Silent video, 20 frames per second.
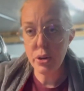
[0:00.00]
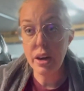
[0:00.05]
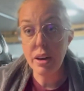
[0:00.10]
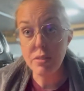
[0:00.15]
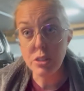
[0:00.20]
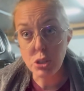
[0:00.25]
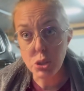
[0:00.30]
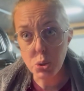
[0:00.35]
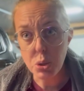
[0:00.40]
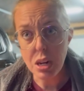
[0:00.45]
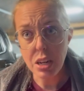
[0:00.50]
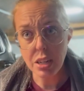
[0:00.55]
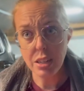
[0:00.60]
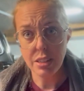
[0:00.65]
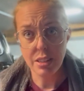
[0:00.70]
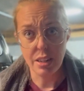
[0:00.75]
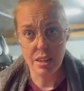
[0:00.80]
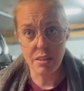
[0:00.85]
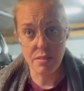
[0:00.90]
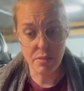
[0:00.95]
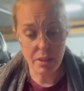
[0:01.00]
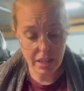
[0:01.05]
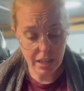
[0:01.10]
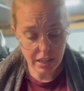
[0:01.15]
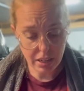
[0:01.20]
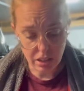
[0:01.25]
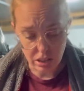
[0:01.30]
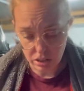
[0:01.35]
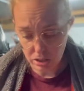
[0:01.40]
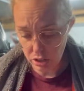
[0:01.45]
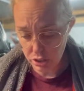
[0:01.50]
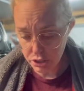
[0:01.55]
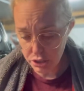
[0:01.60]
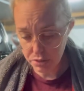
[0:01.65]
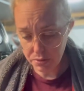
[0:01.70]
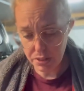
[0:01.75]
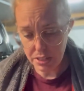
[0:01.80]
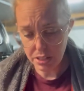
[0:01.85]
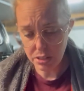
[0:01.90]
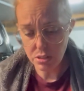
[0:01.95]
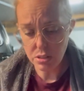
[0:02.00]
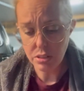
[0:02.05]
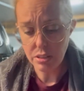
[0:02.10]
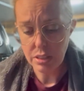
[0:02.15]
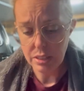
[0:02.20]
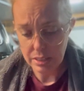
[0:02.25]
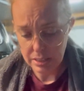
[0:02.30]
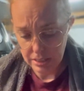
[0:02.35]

have a truck, a van, a larger vehicle,